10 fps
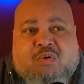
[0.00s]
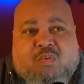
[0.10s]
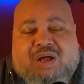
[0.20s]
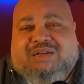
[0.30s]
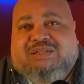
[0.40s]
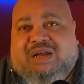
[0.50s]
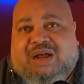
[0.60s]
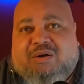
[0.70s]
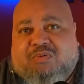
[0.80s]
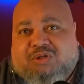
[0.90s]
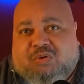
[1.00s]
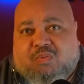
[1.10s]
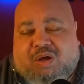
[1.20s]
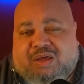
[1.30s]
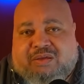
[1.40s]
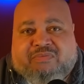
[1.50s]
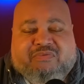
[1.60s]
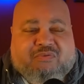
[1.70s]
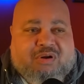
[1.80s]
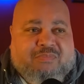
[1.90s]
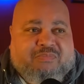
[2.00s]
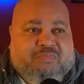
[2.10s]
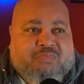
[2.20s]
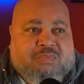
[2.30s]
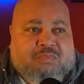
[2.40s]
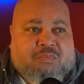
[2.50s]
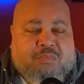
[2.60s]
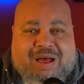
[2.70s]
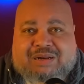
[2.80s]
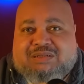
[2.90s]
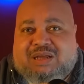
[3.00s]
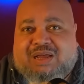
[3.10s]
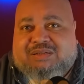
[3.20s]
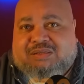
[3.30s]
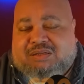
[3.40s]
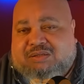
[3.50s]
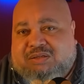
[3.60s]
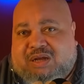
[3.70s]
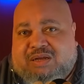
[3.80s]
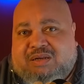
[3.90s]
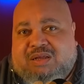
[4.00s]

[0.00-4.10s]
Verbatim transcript: watched hours away from monetizing this site.